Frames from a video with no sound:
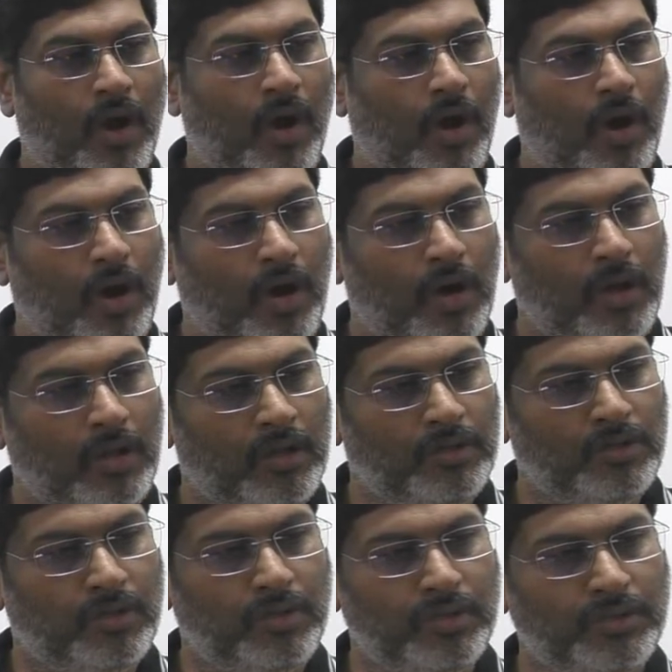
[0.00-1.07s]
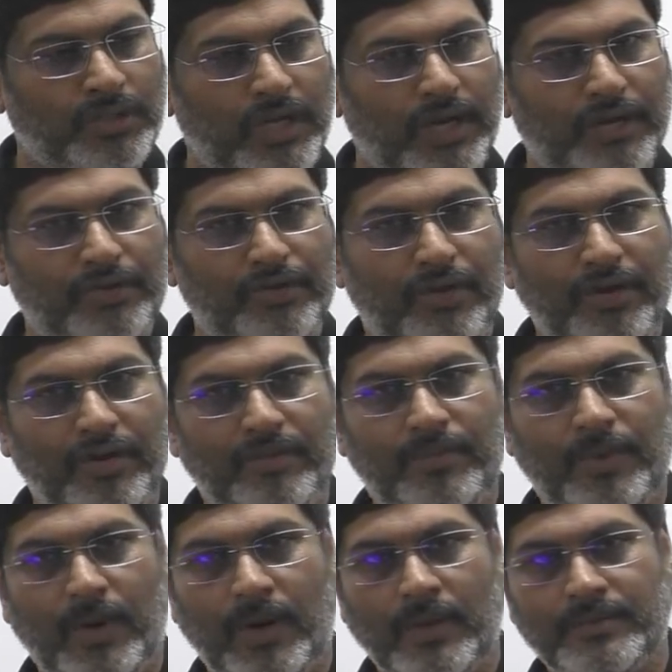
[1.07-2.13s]
All those electronic
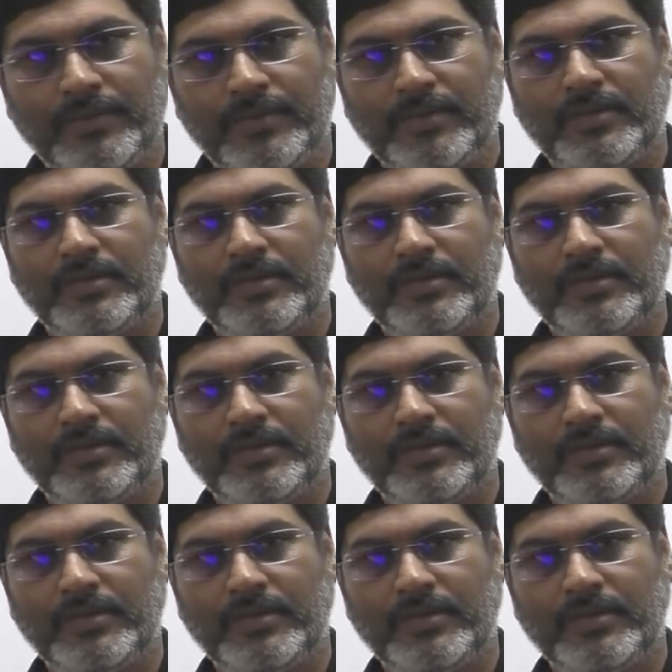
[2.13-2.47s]
forms